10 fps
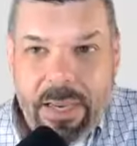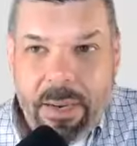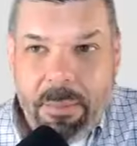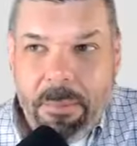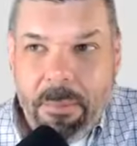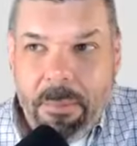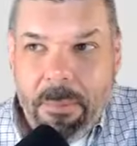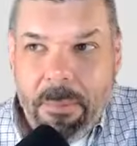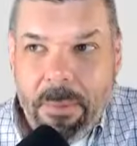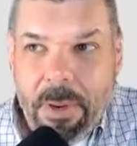you
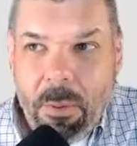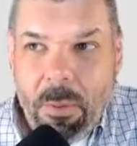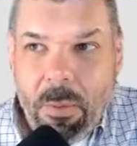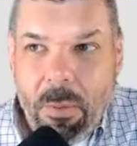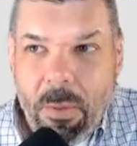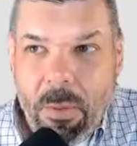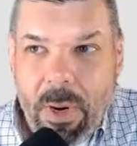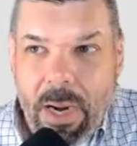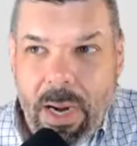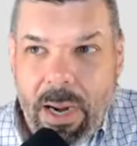know,
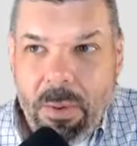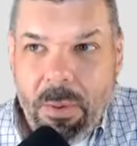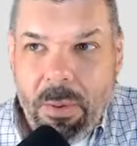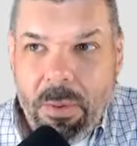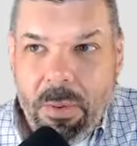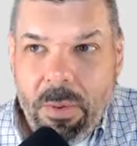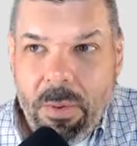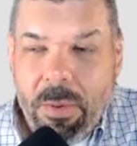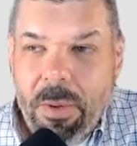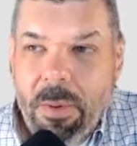how
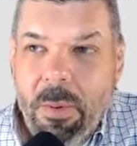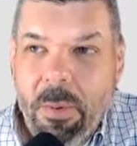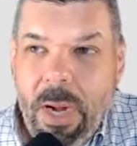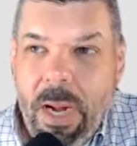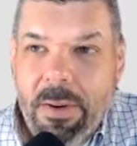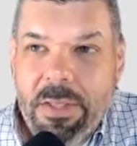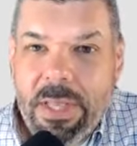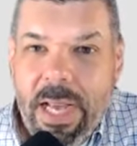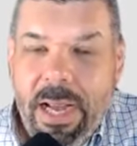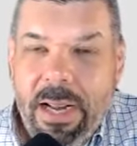how does
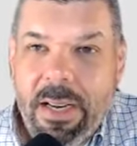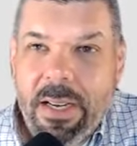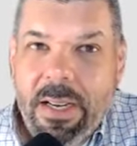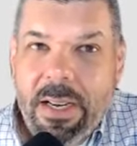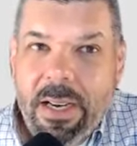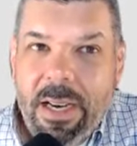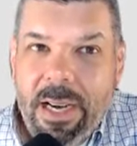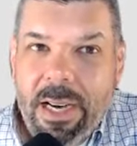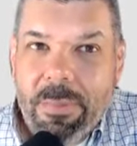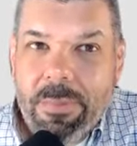that
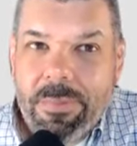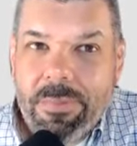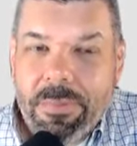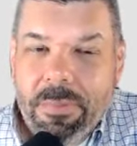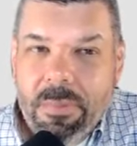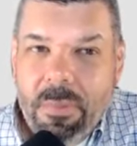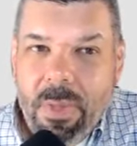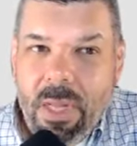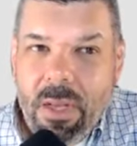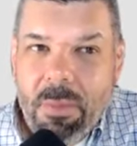um,
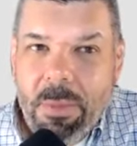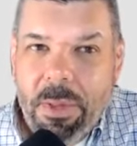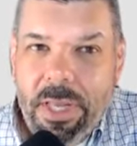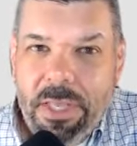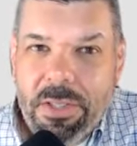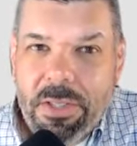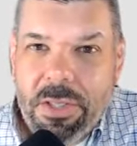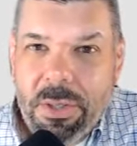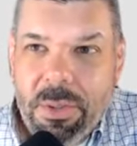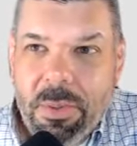play
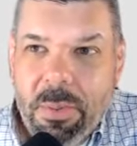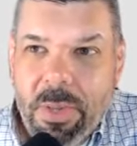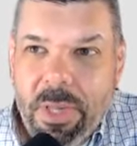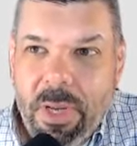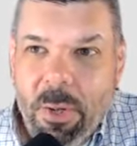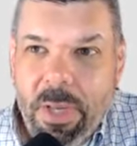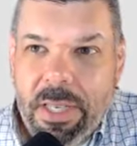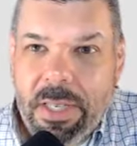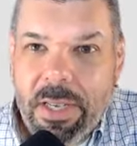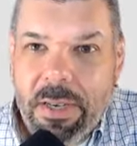into the whole
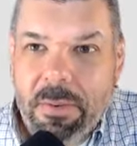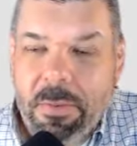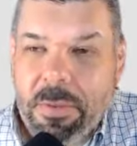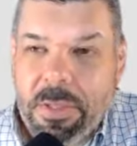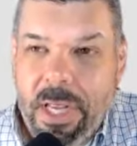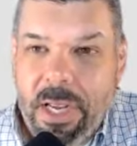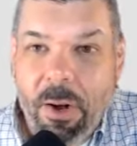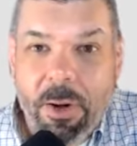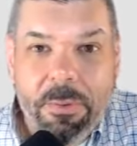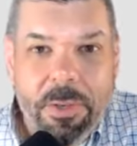idea of, say,
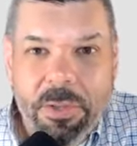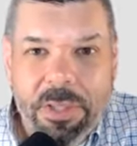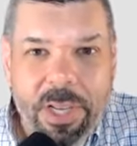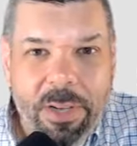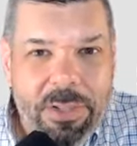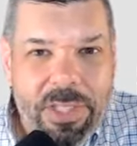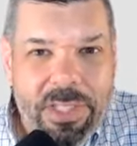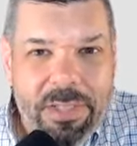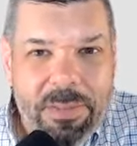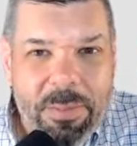artificial
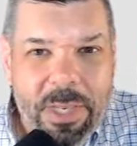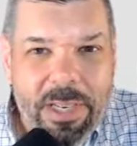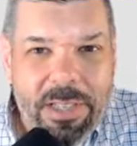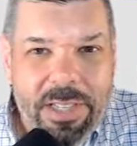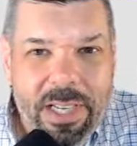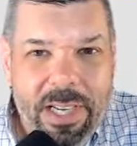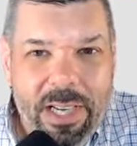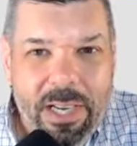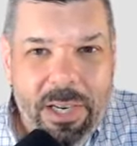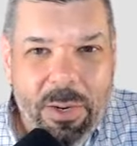intelligence? Because
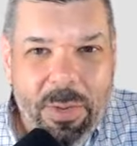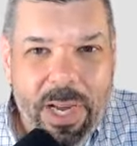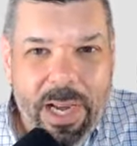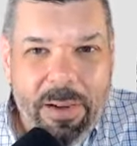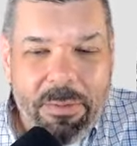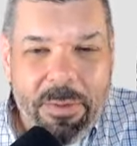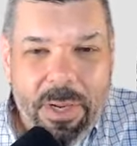we have,